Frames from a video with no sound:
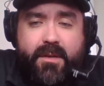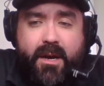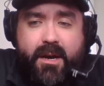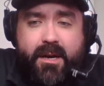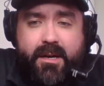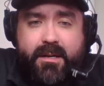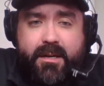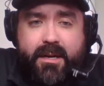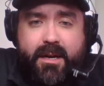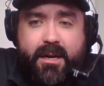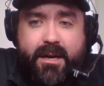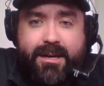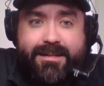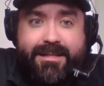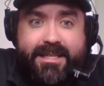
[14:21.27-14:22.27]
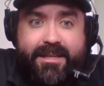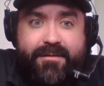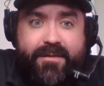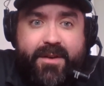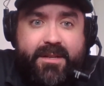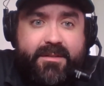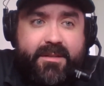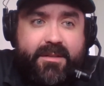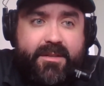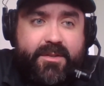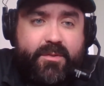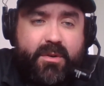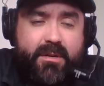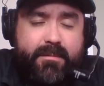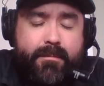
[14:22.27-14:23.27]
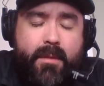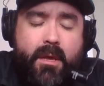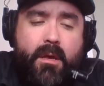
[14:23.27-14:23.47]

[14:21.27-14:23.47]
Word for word: on uh, on defense in this one.